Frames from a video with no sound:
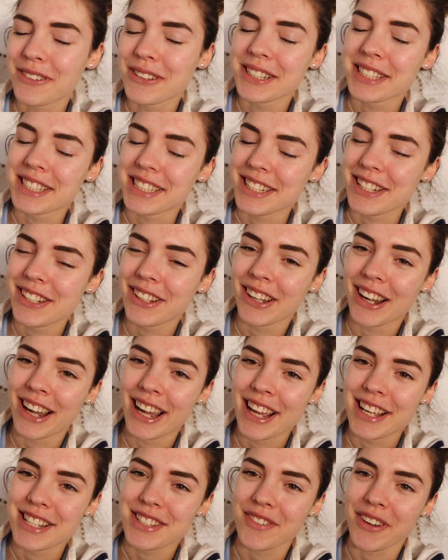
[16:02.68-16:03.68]
will see you
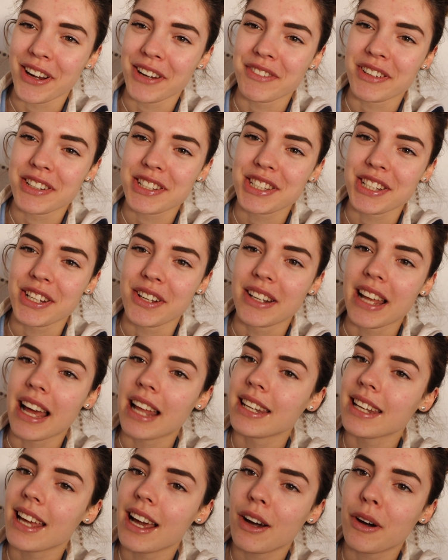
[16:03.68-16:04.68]
guys very, very soon.
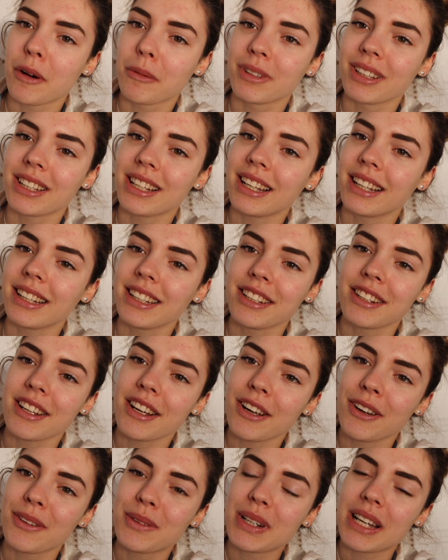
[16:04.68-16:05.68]
And now, like, you
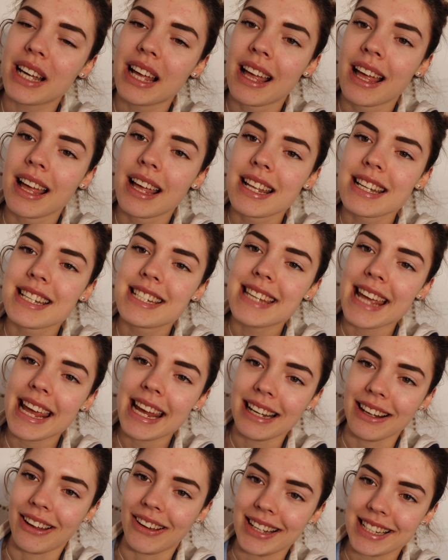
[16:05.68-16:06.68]
know,
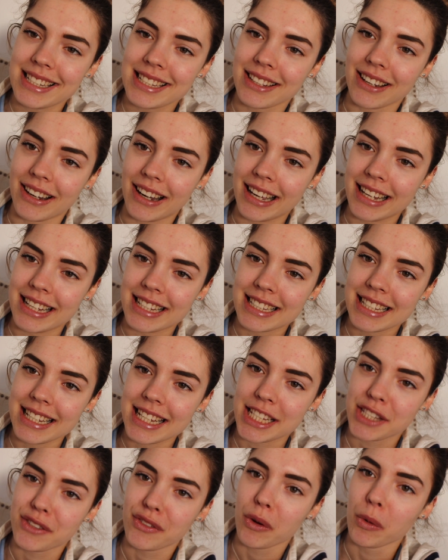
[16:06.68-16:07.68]
daylight, guys,
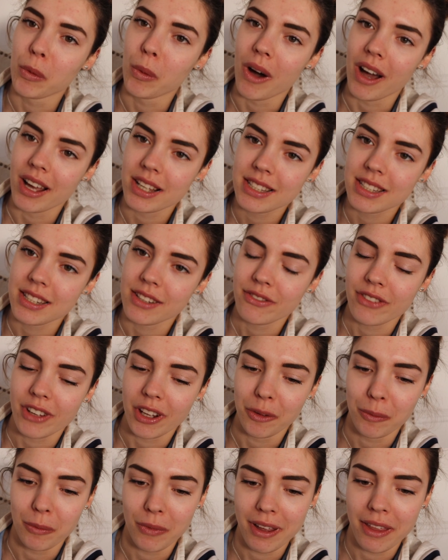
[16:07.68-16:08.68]
is the worst to
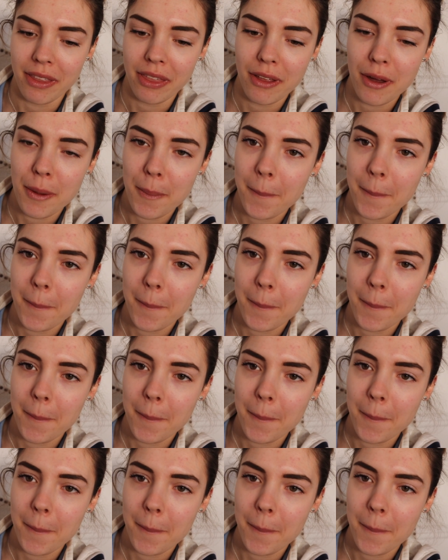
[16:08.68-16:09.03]
film with.